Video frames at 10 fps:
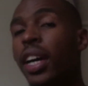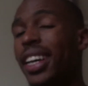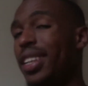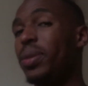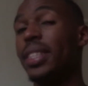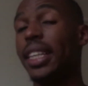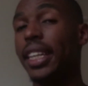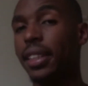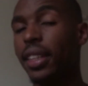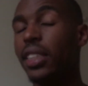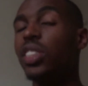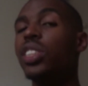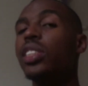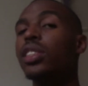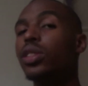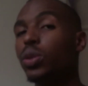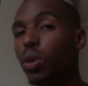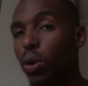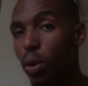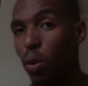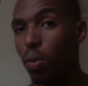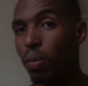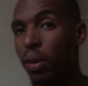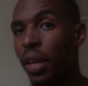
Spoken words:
and it was late and she needed to go home.